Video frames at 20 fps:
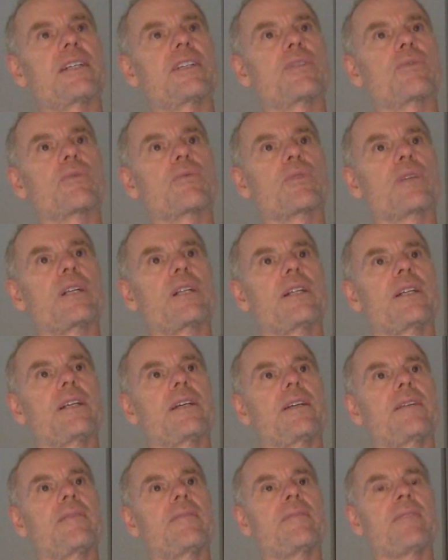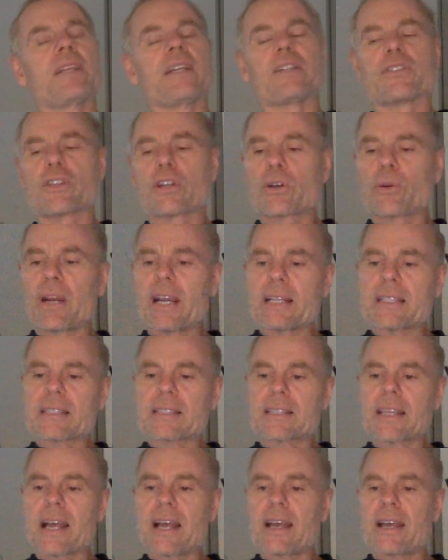It's really, there's a great
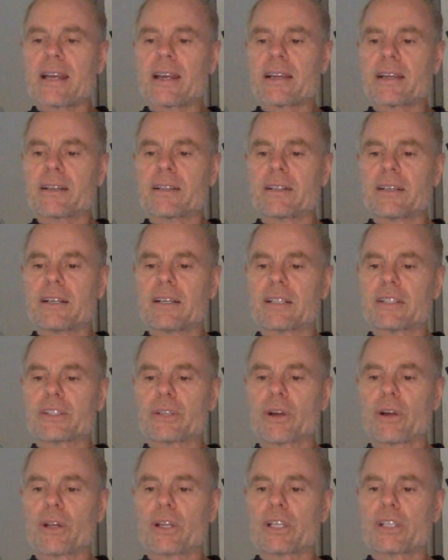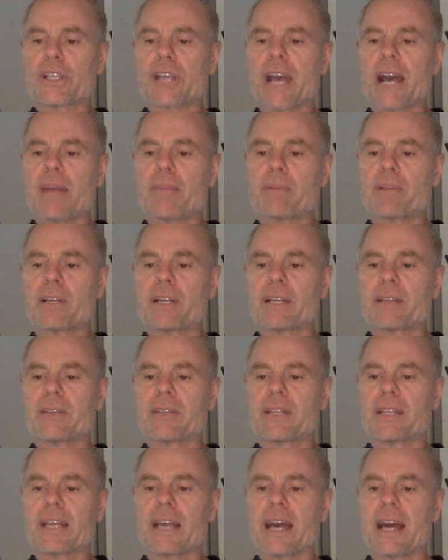saying, Charlie Chaplin, I
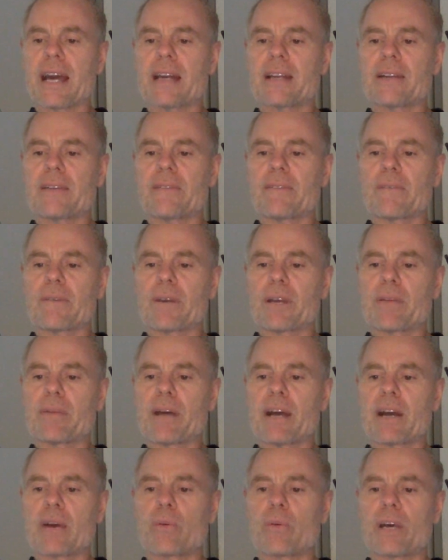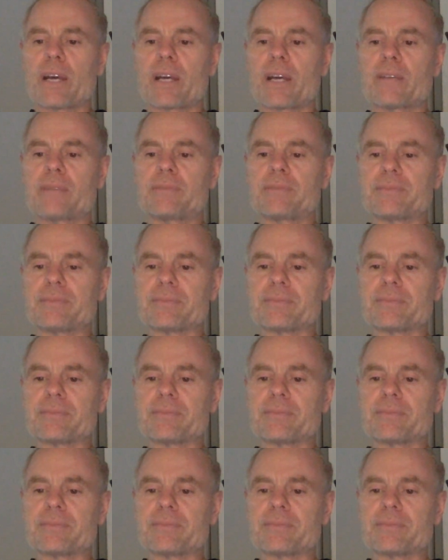think, had it way back when.